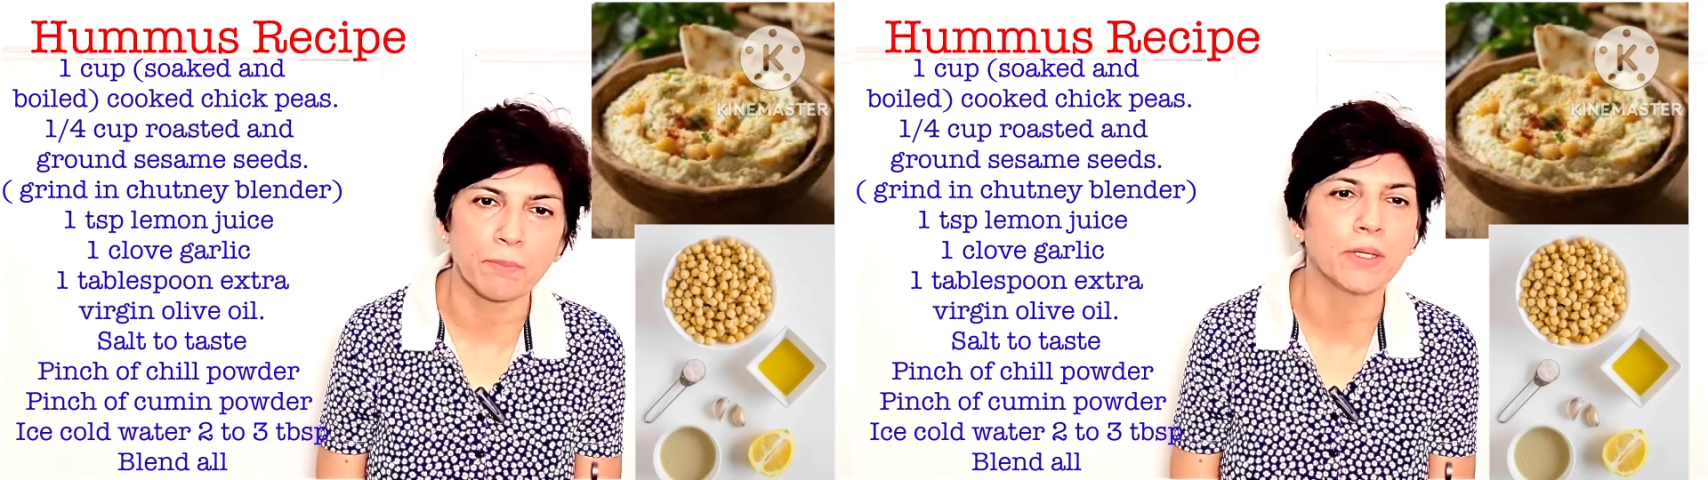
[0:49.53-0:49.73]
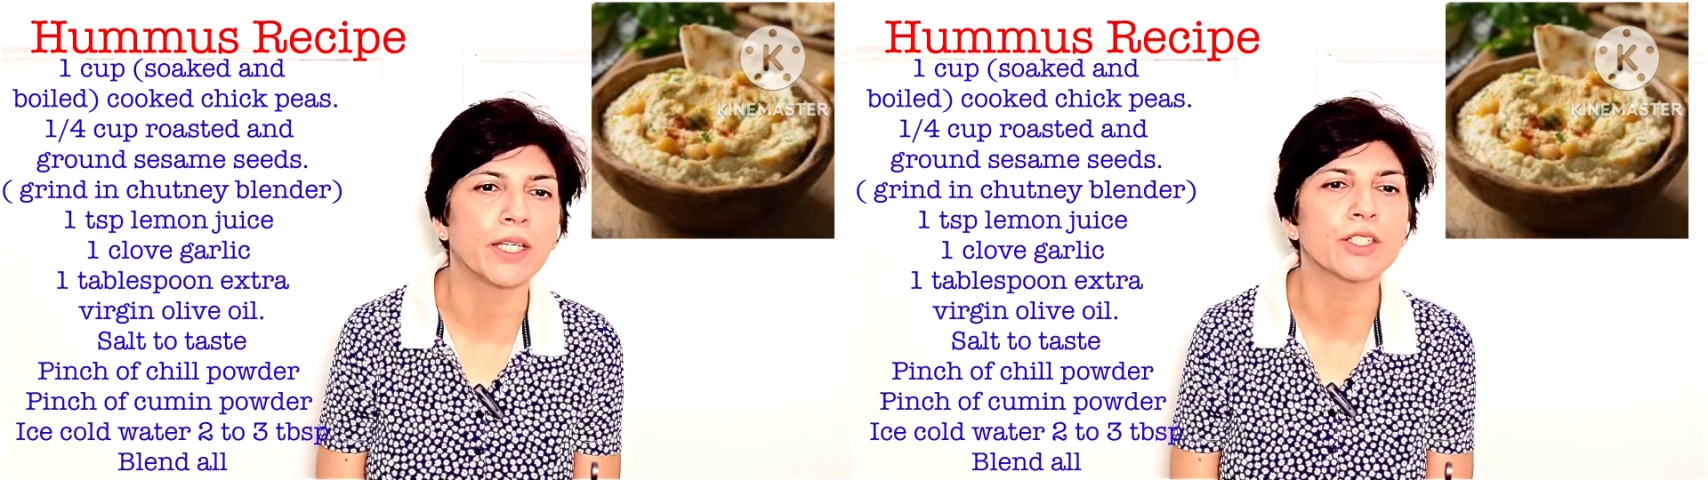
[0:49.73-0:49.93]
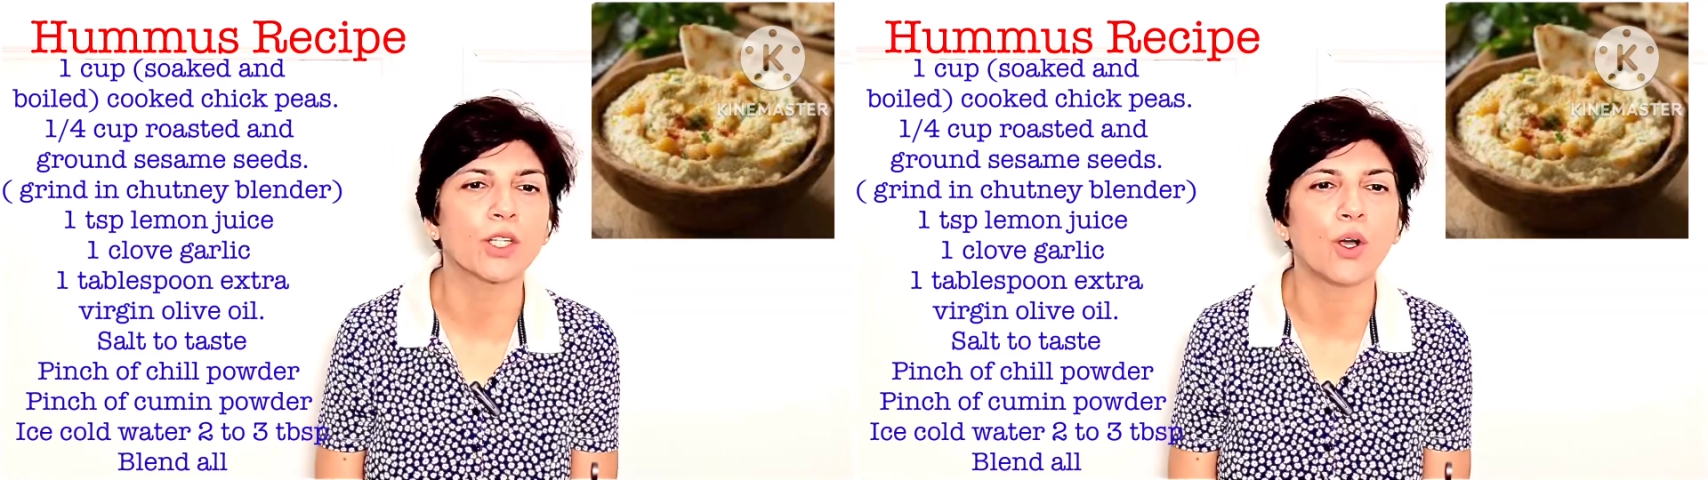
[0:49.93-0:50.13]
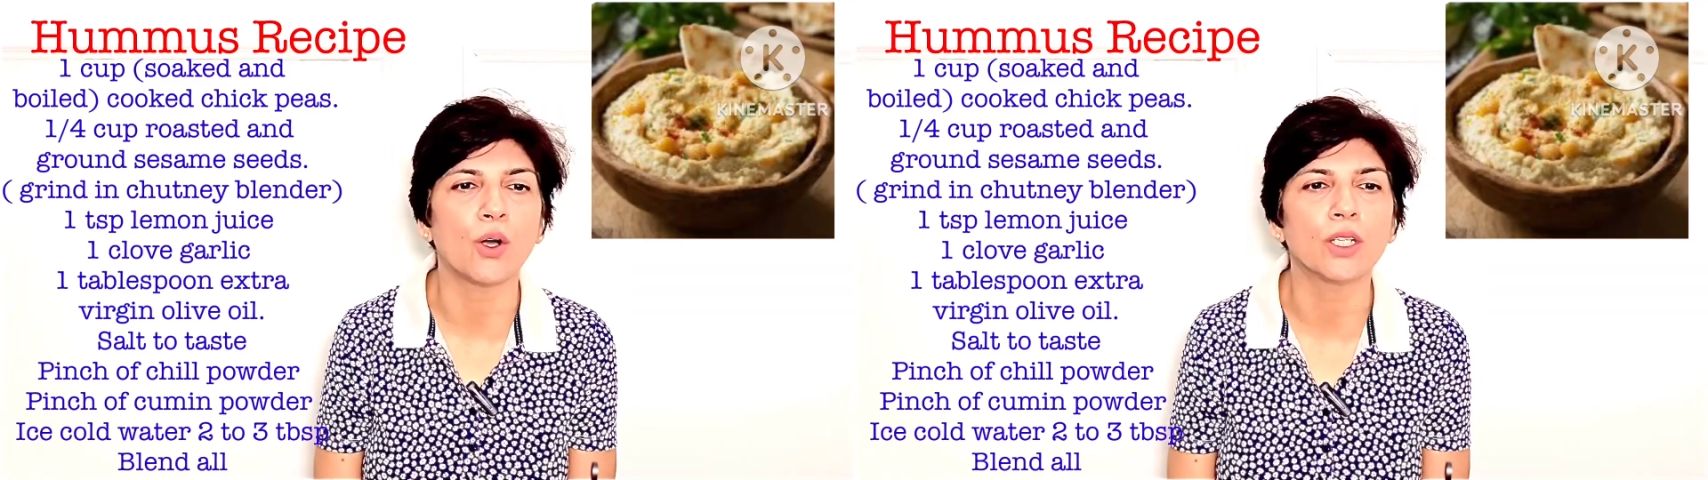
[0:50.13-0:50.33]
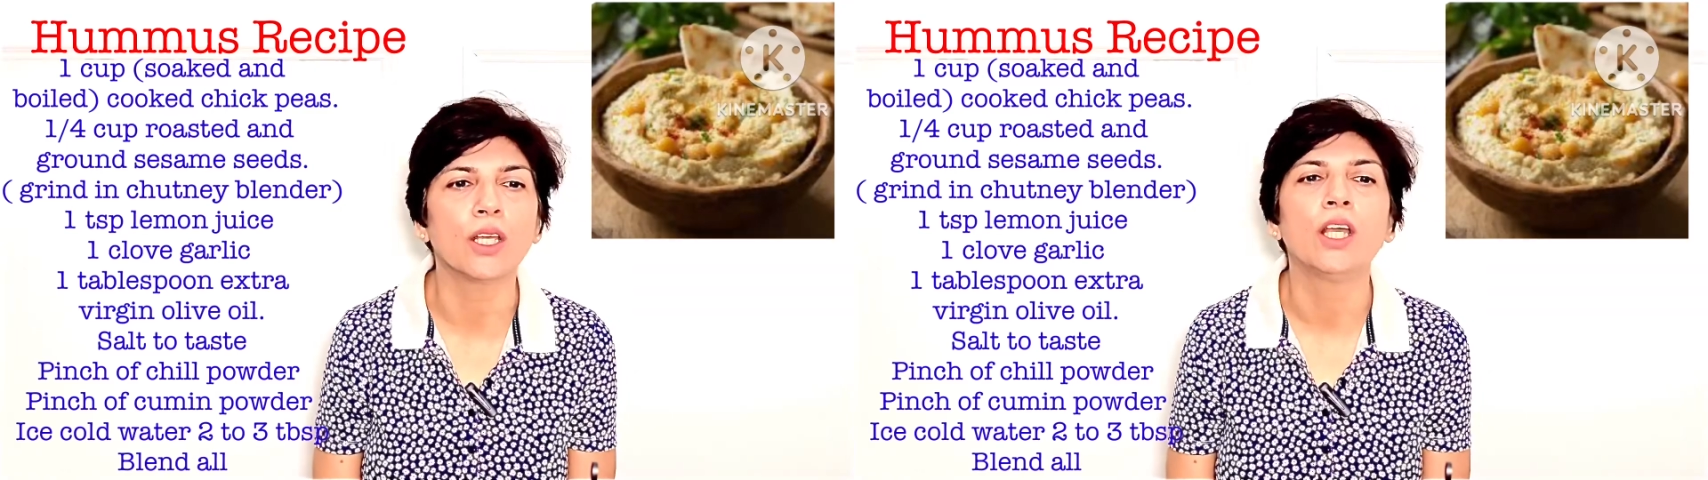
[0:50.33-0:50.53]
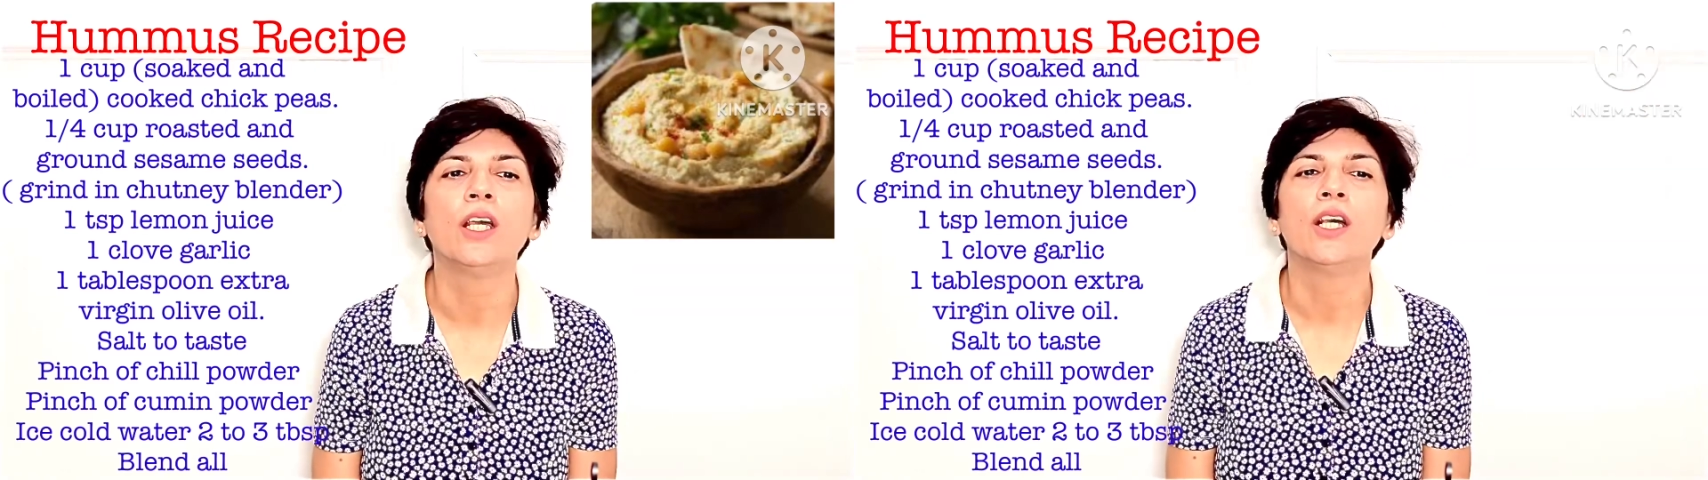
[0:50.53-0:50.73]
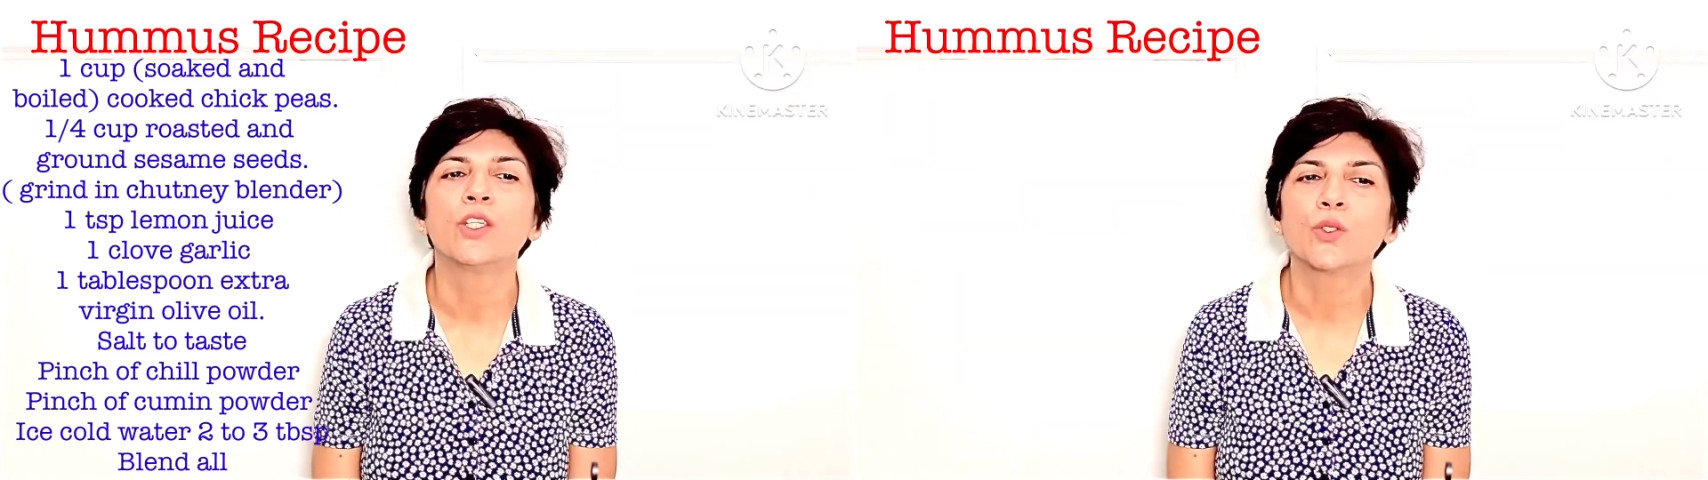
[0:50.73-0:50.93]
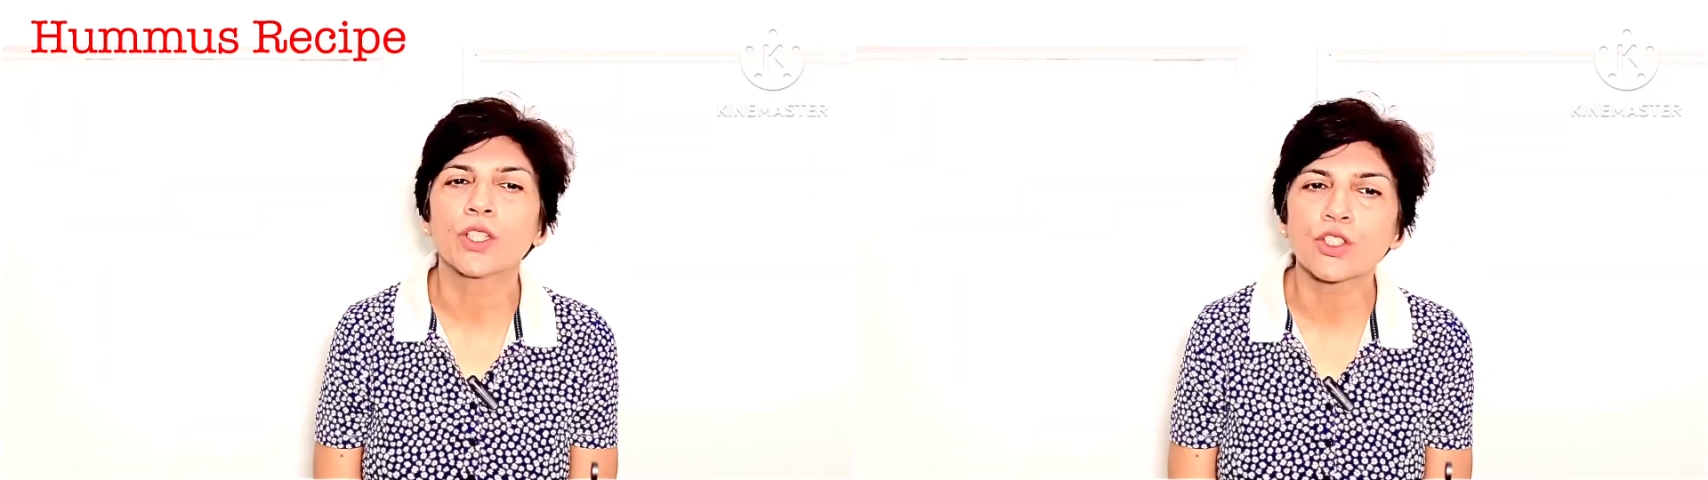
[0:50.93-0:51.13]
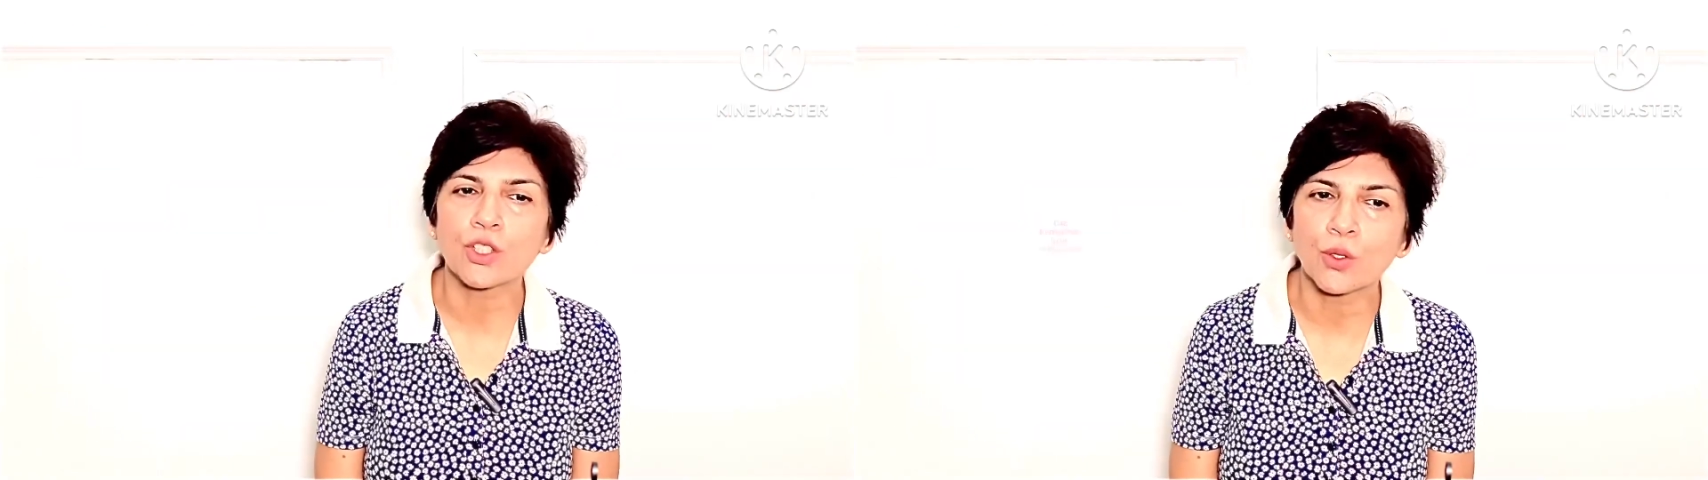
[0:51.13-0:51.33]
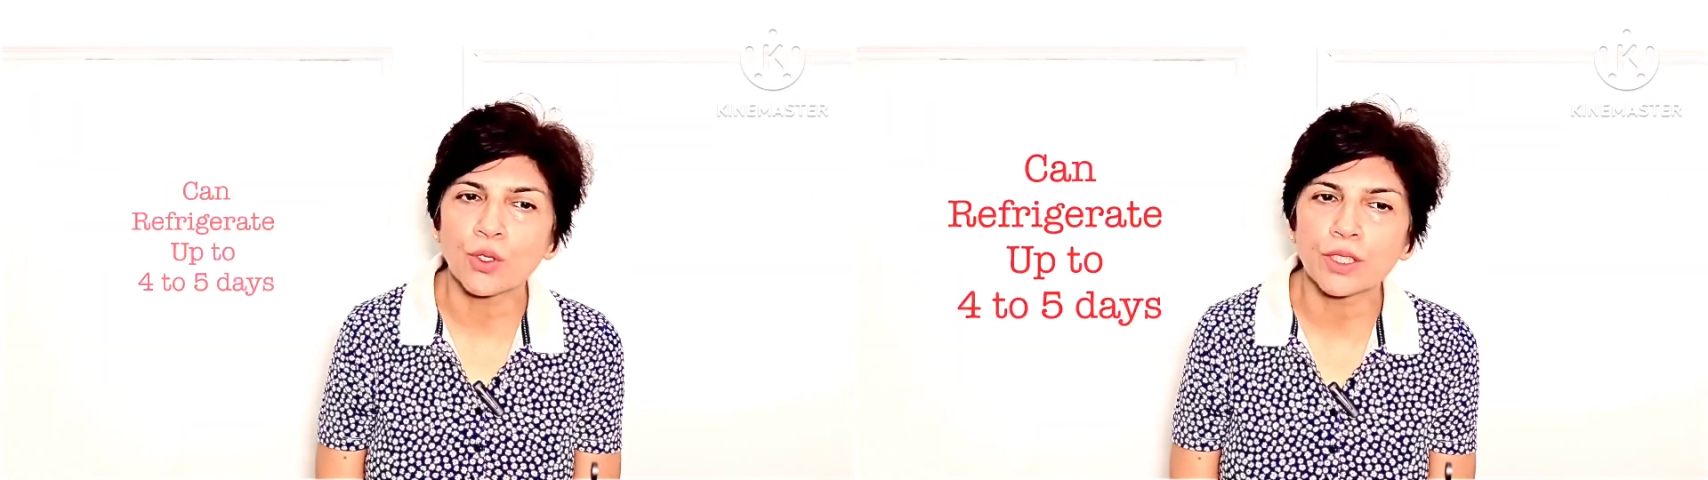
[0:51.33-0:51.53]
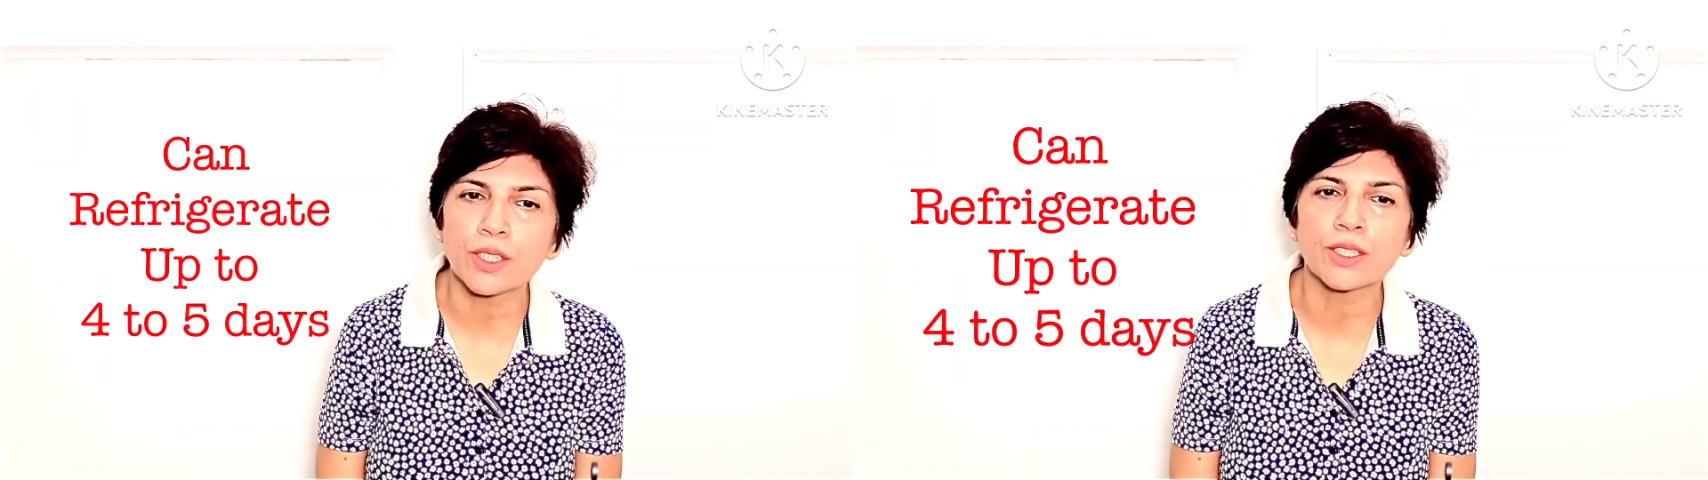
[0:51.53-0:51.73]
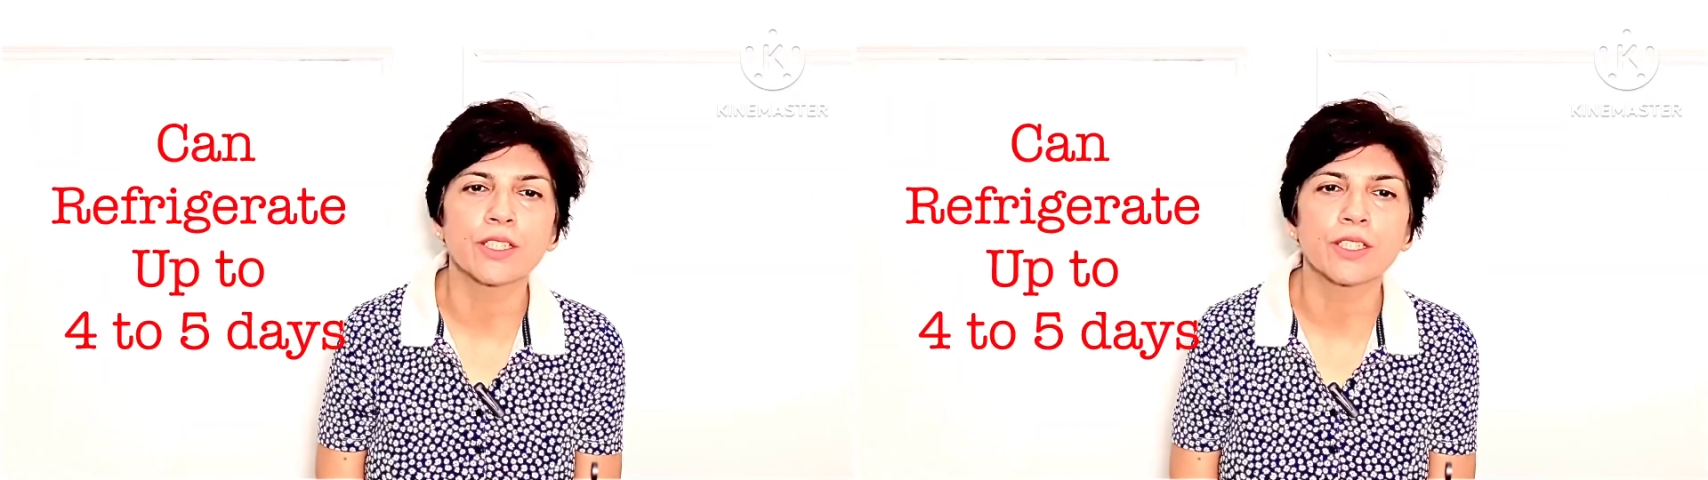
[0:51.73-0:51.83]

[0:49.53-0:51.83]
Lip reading: Blend all. You can store this